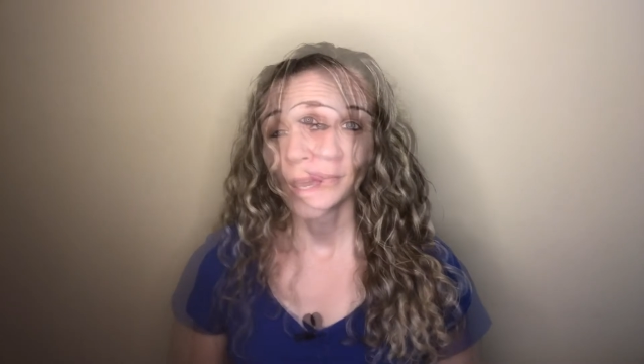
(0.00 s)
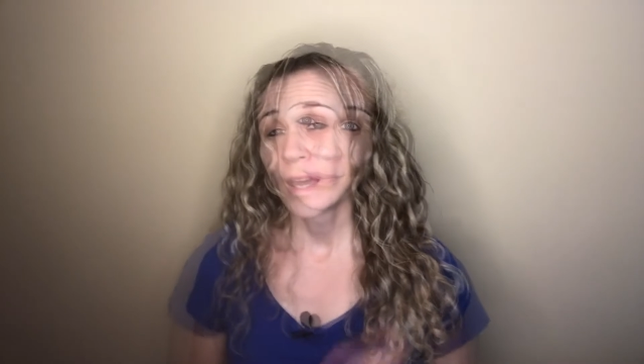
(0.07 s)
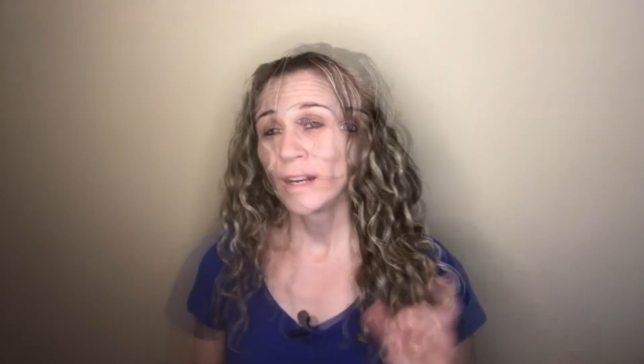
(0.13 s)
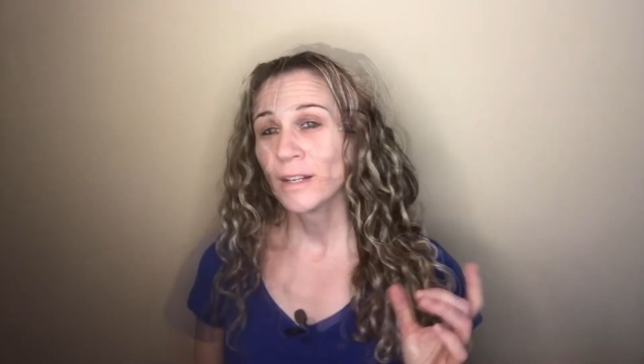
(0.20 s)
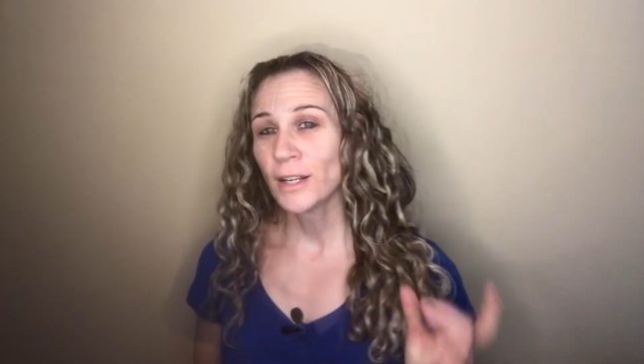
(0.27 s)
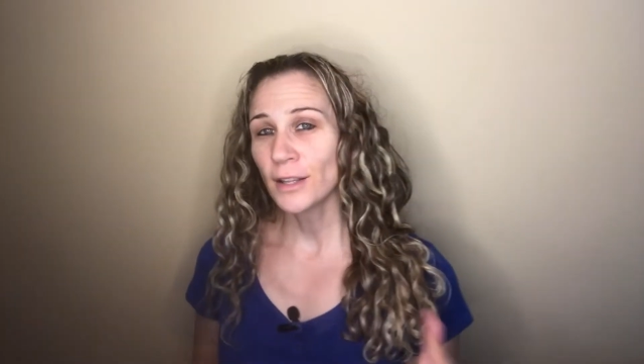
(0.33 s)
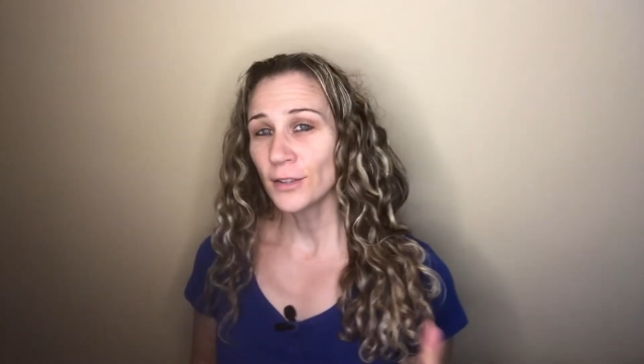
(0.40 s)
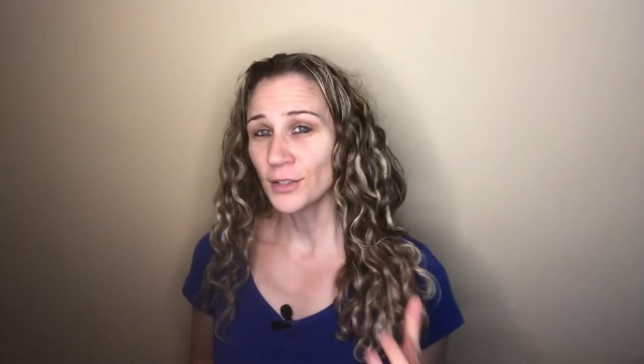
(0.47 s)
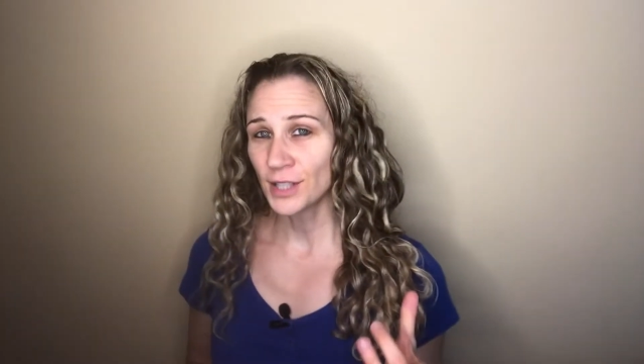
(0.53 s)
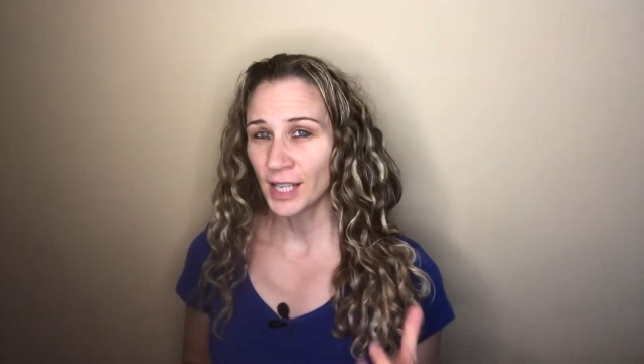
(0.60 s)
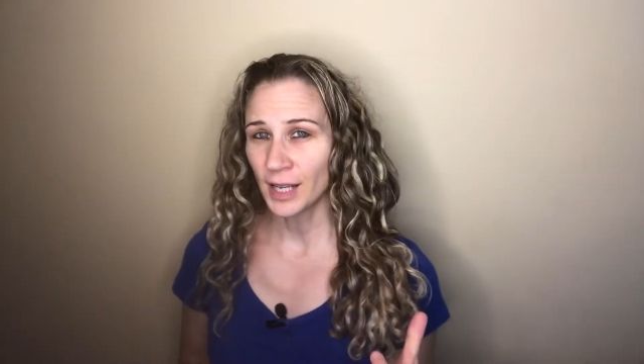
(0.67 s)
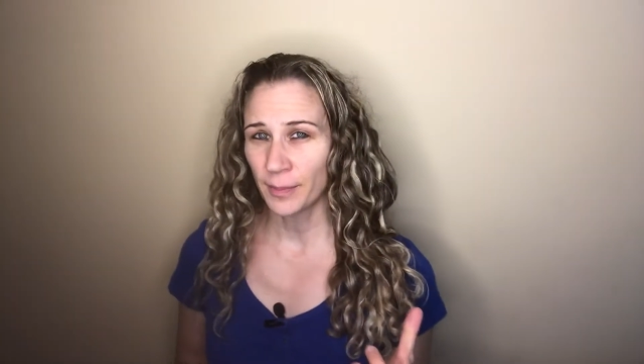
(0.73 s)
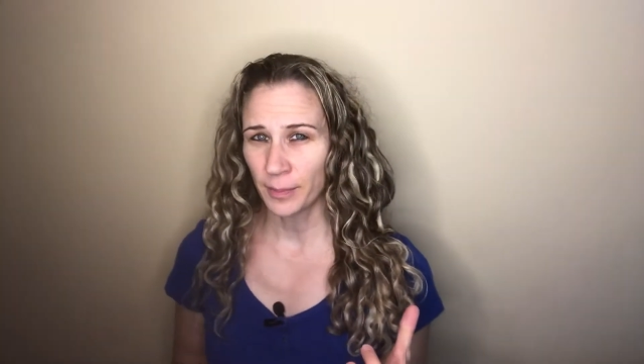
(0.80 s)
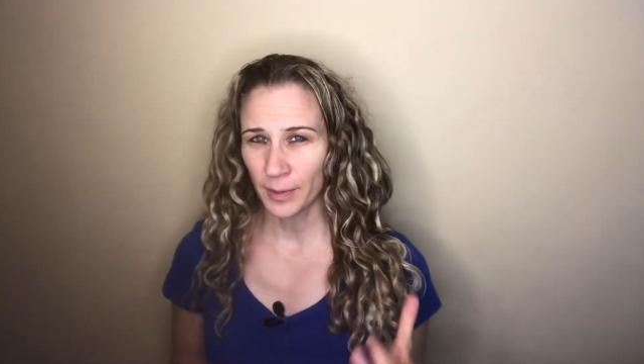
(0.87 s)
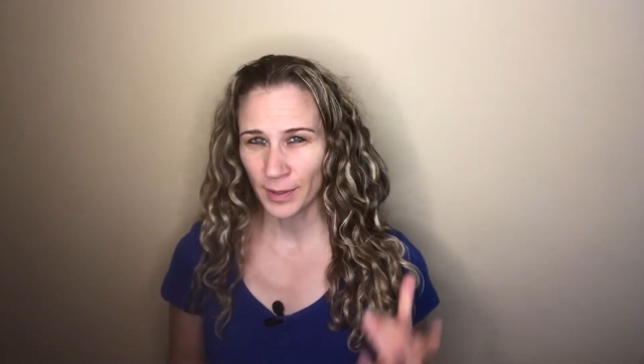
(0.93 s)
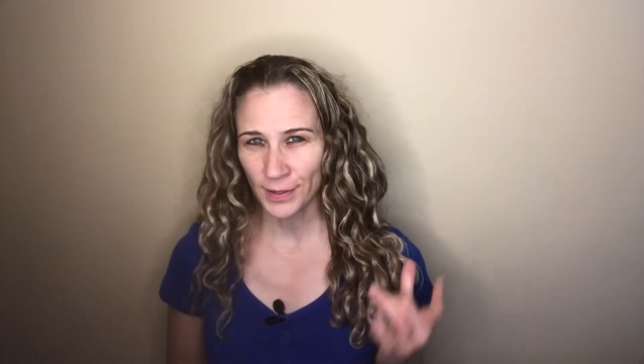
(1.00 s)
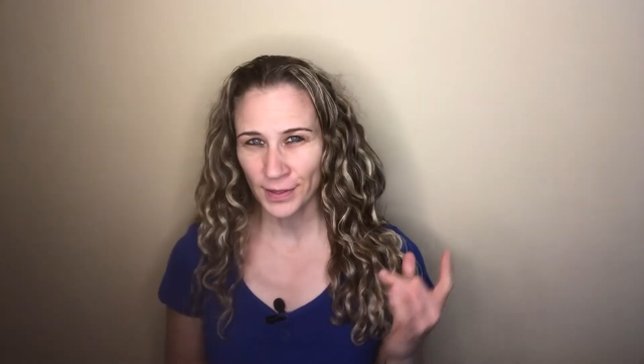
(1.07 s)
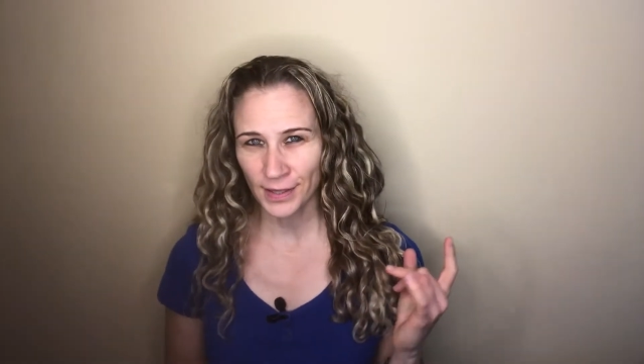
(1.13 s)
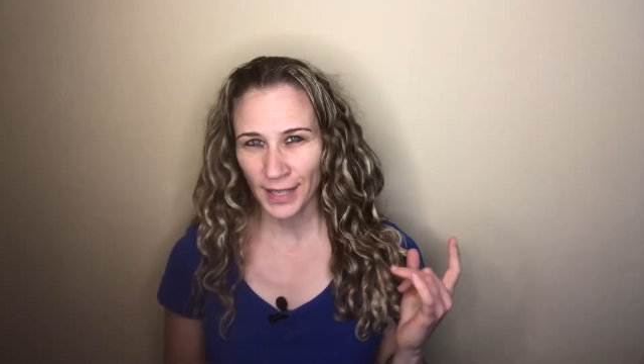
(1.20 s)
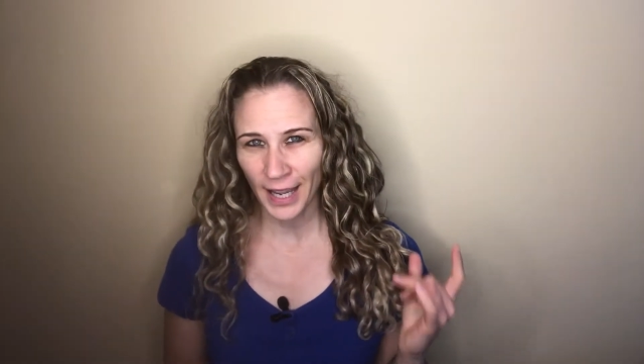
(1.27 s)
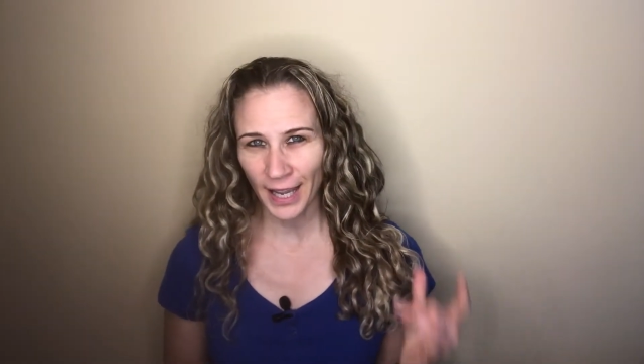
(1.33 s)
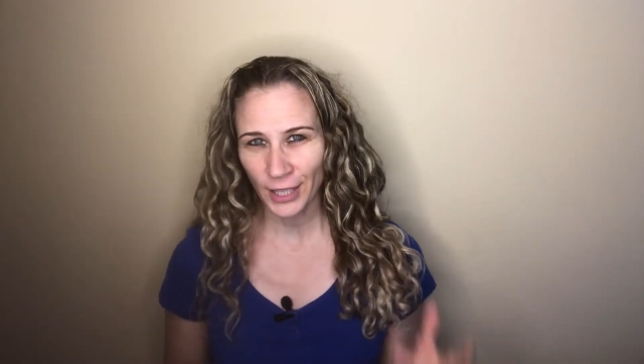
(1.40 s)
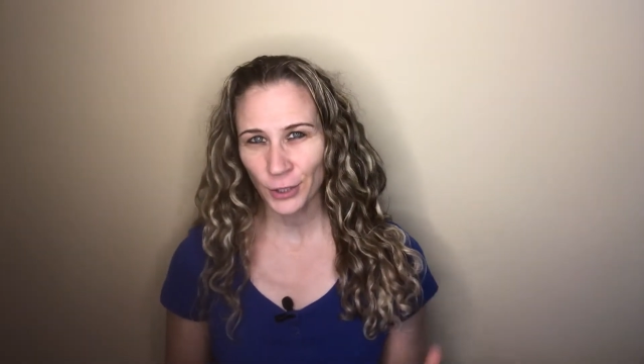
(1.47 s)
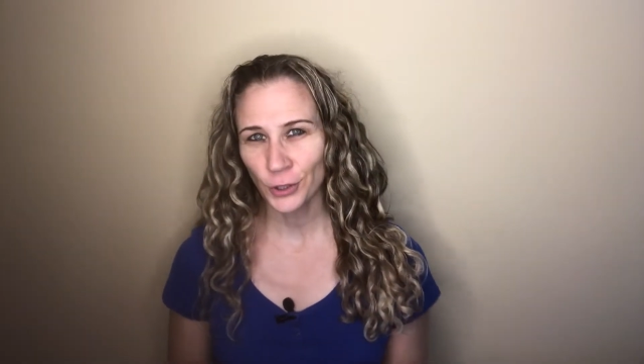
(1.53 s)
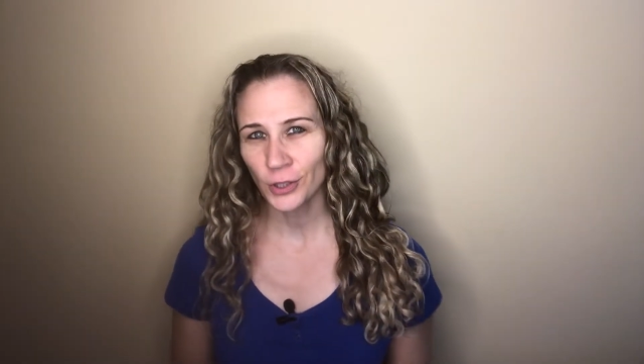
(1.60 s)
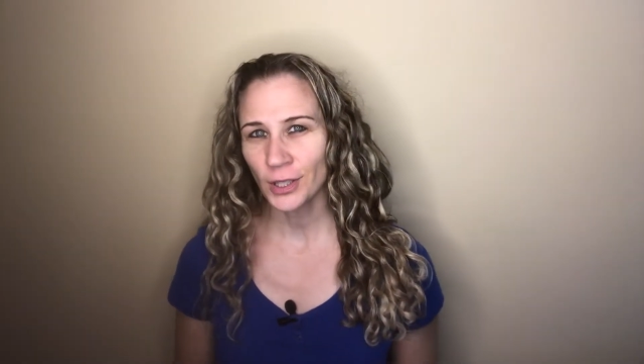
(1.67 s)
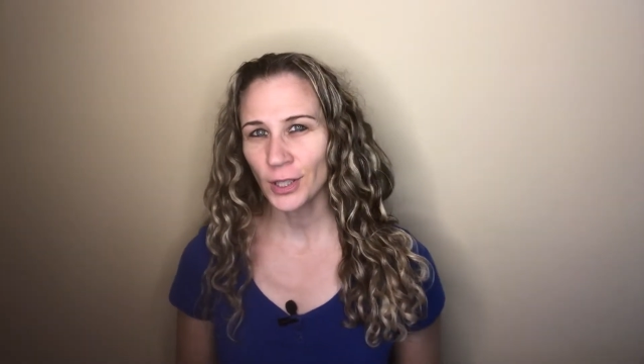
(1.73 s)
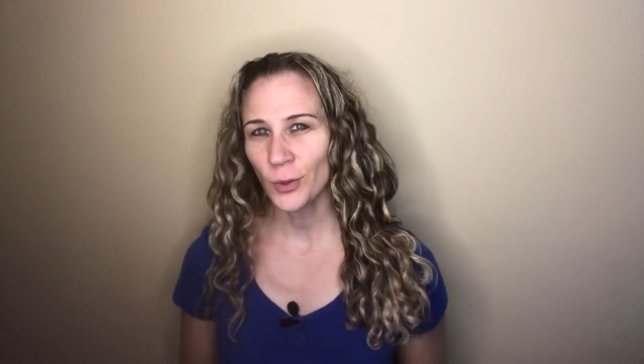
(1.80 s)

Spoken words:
And another tip is to actually